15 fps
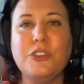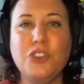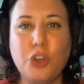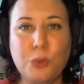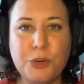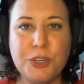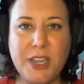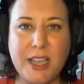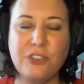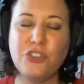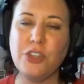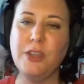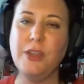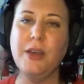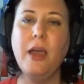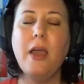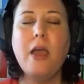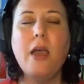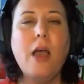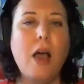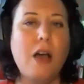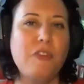interpretation
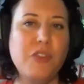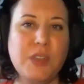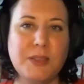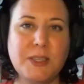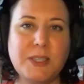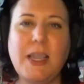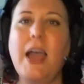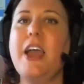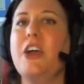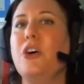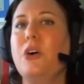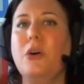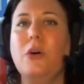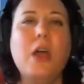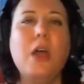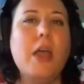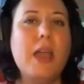of this style?